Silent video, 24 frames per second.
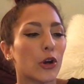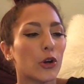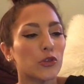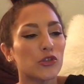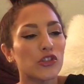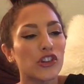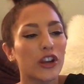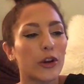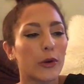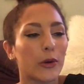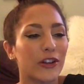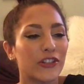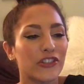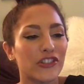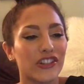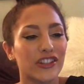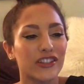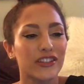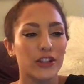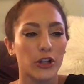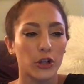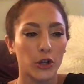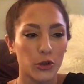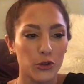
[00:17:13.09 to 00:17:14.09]
Coaching
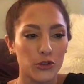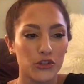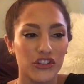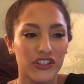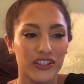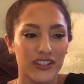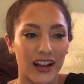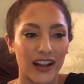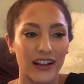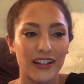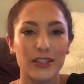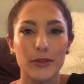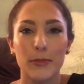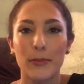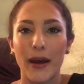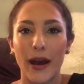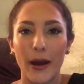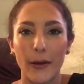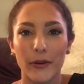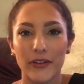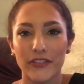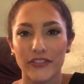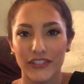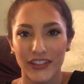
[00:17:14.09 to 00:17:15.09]
Questions, A Coach's Guide to
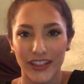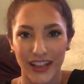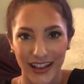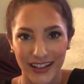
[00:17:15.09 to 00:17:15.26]
Powerful